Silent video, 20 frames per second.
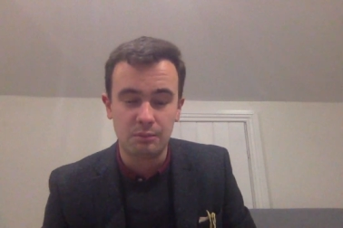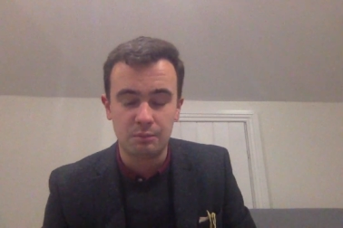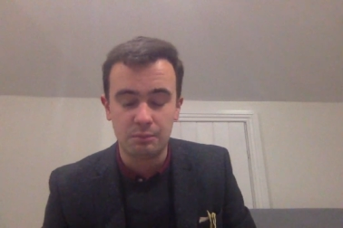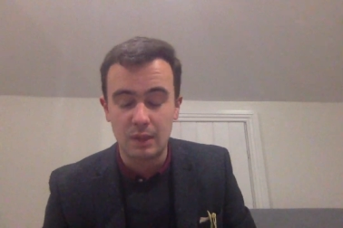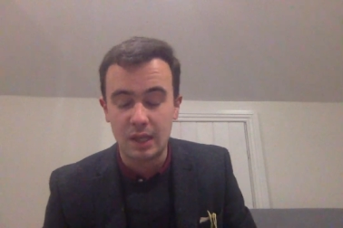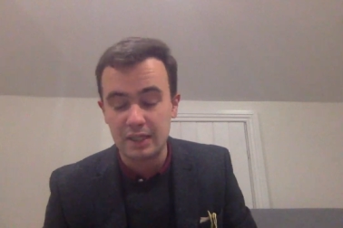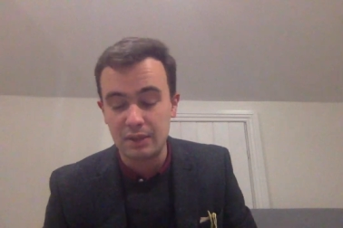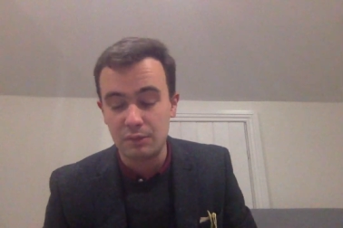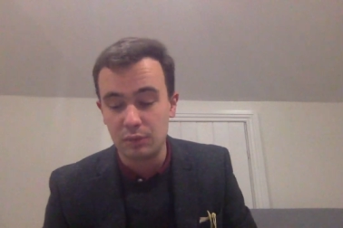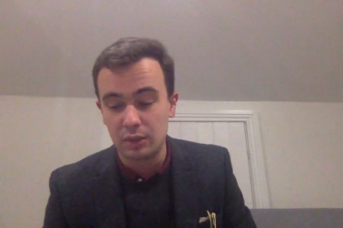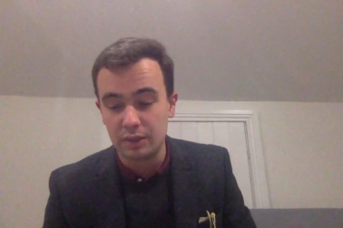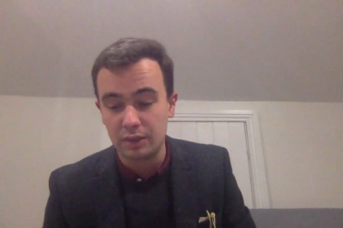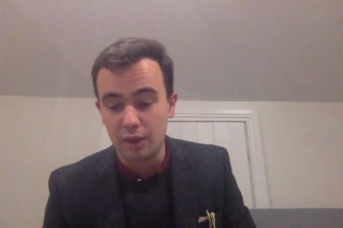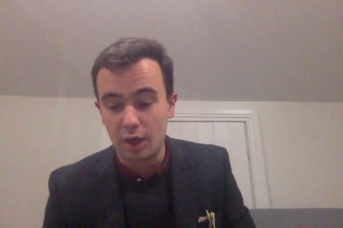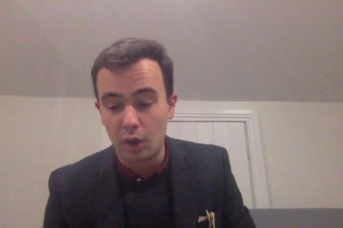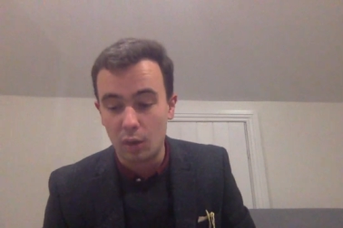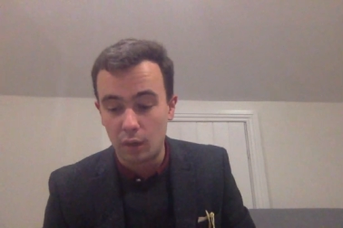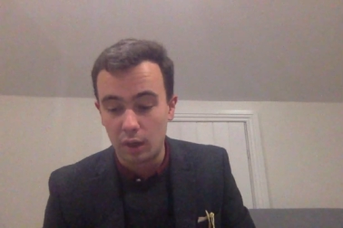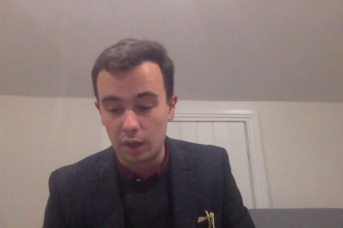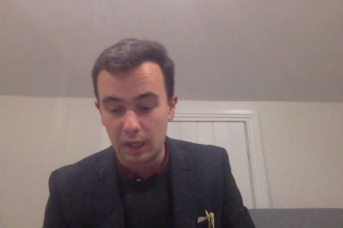many will
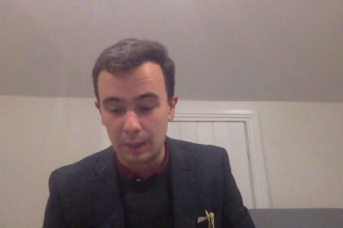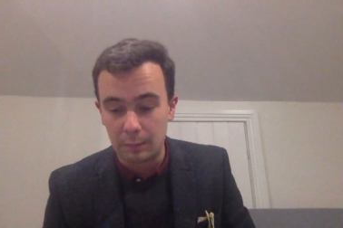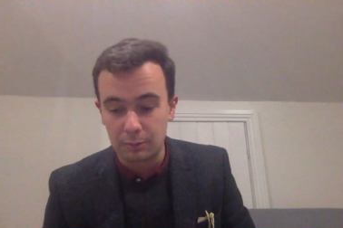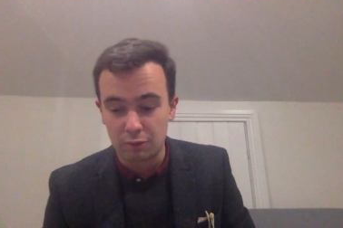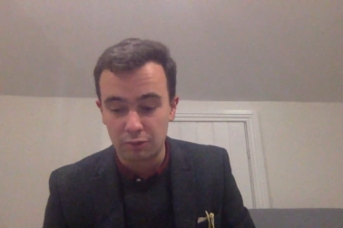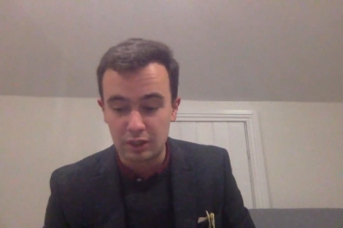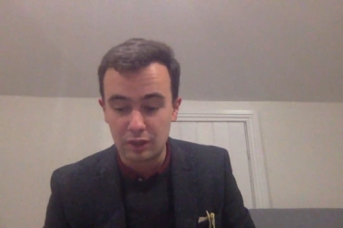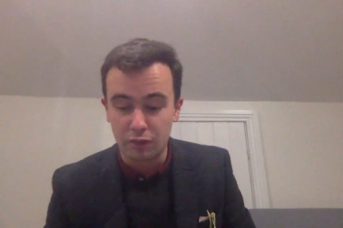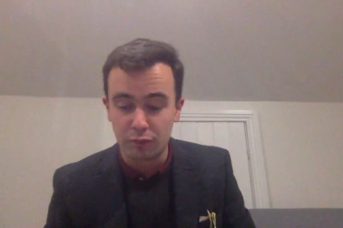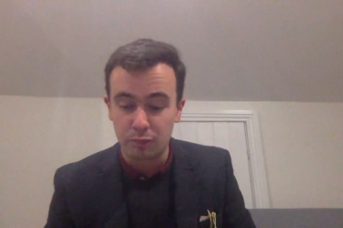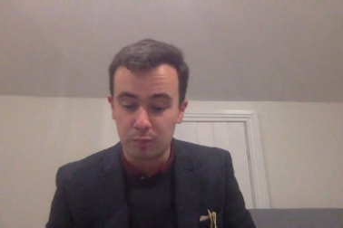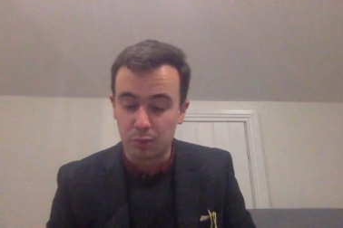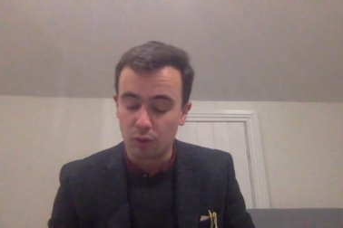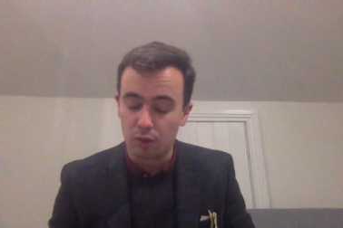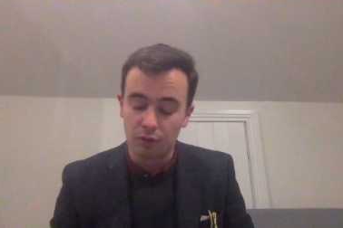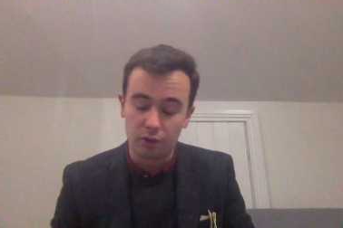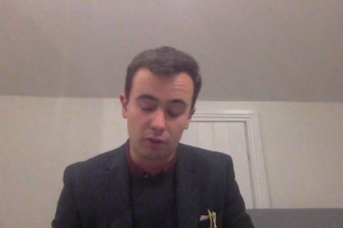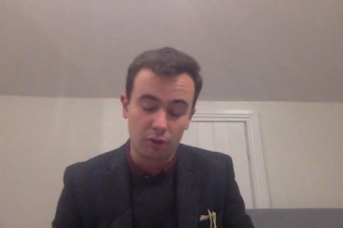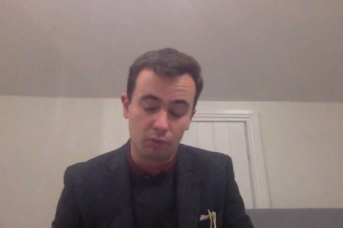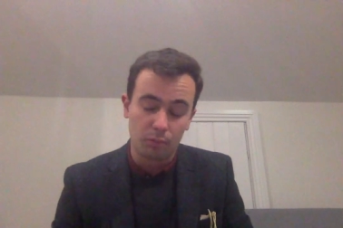know, I absolutely love
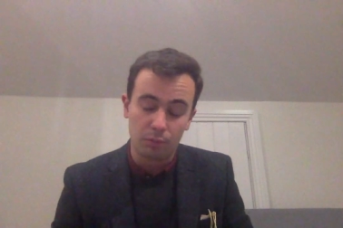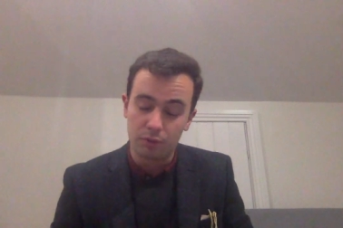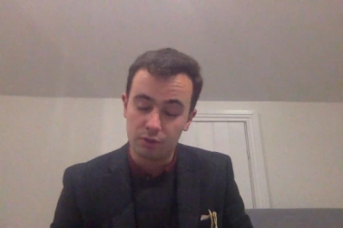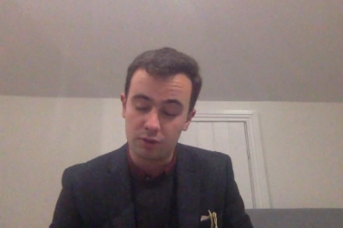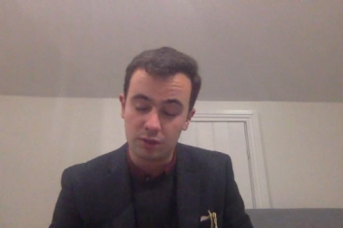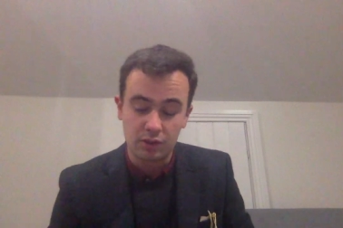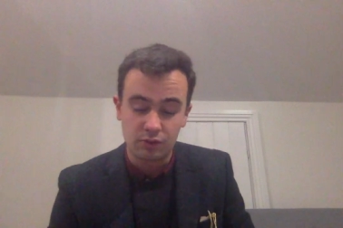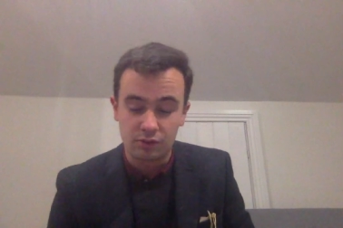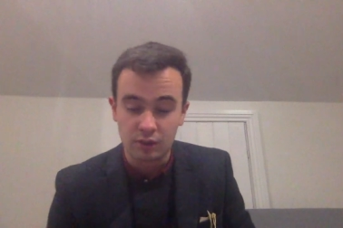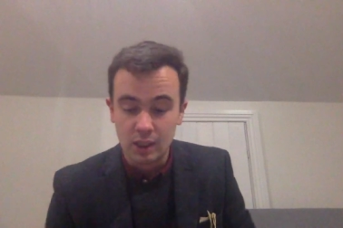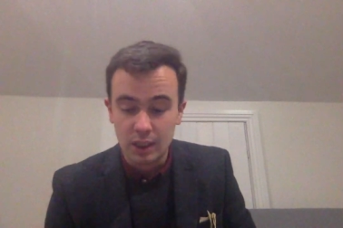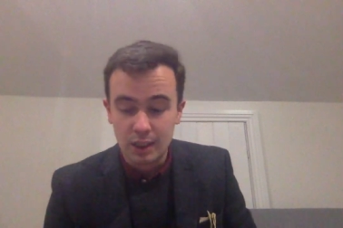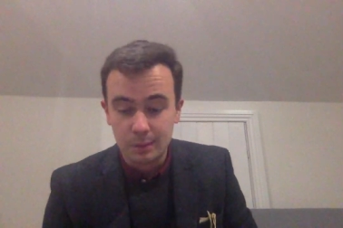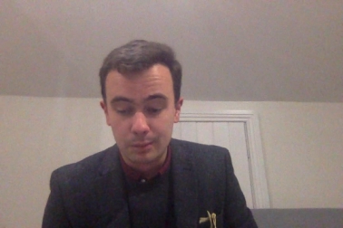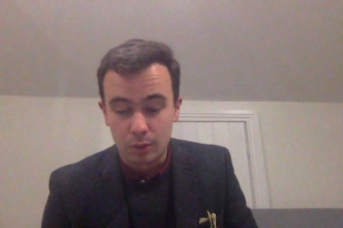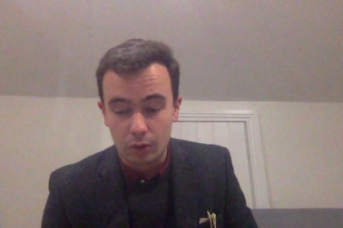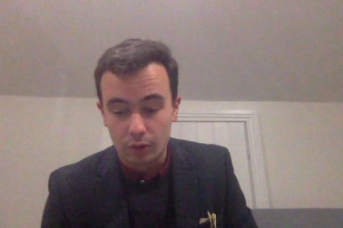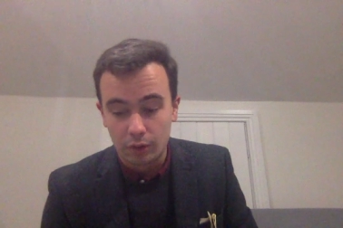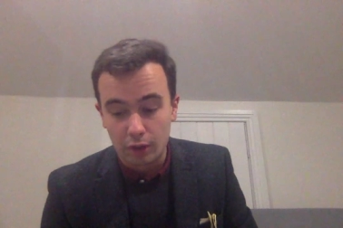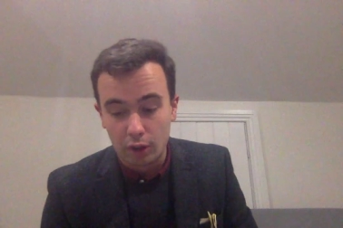Paul Nolan, but these
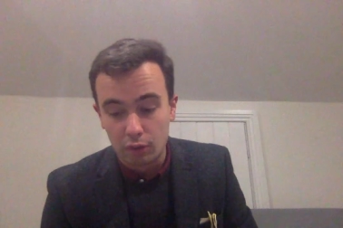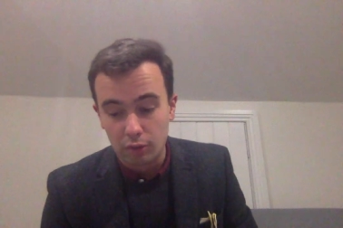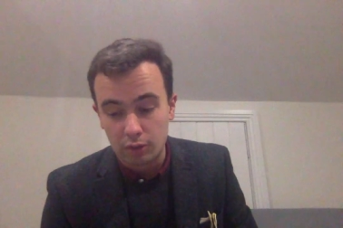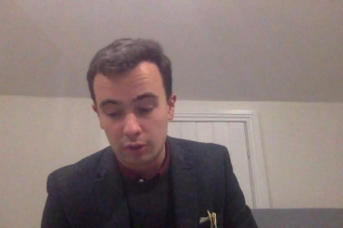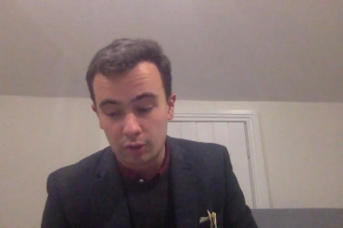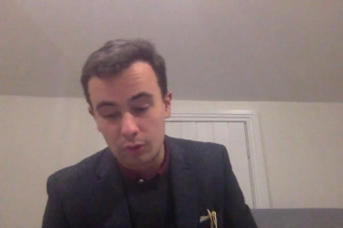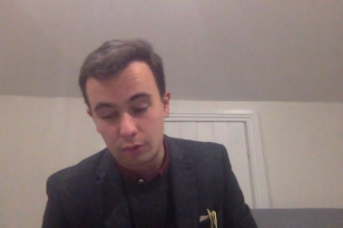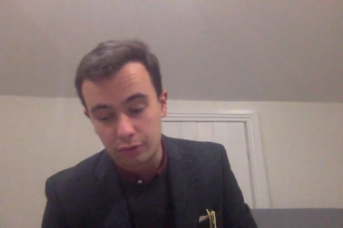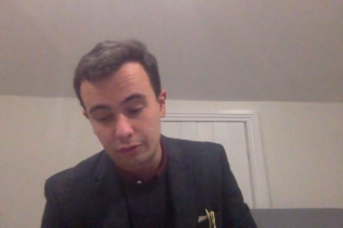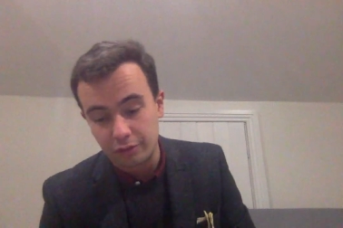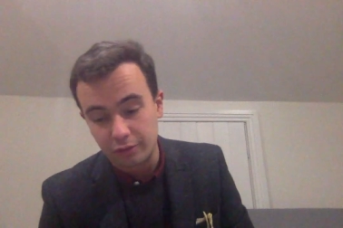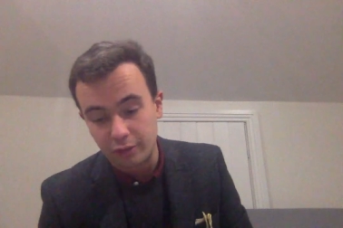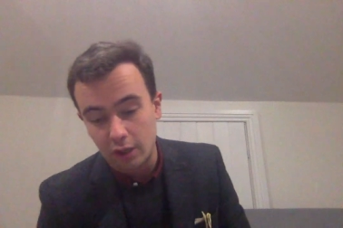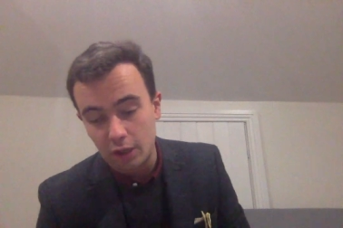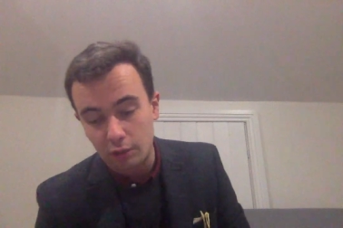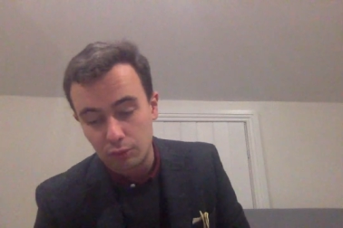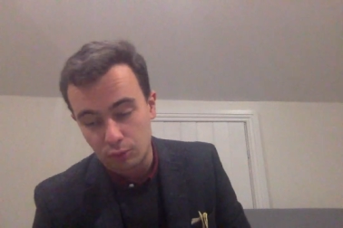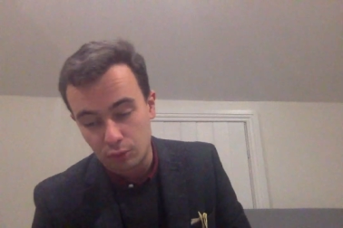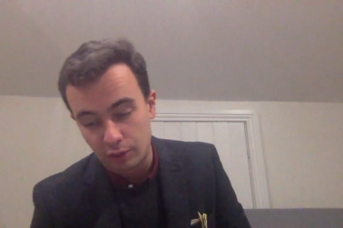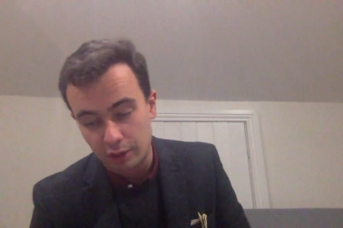Paul Nolan horses
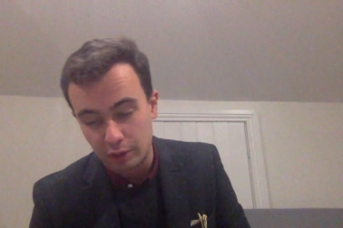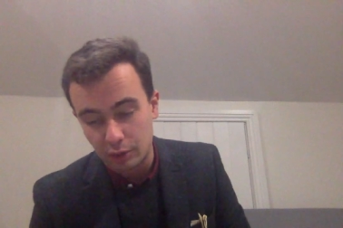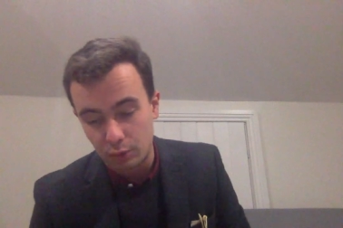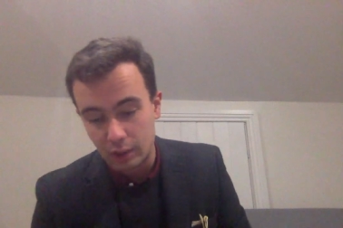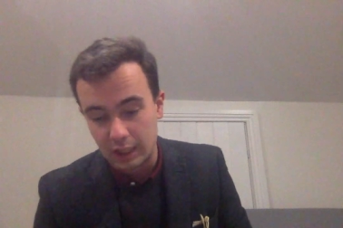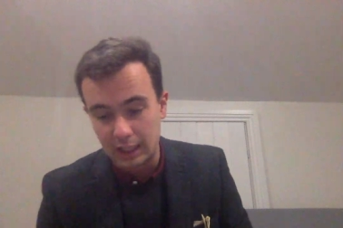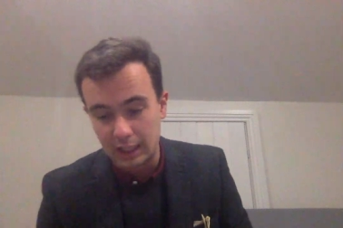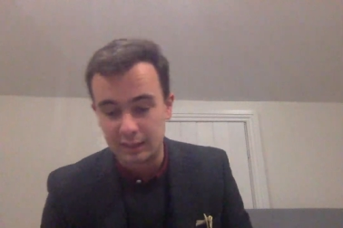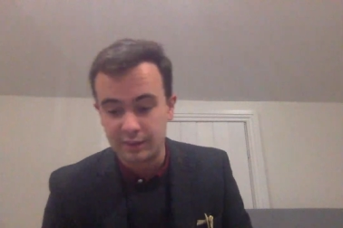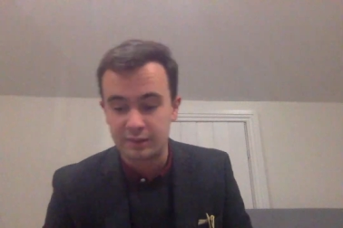aren't running well.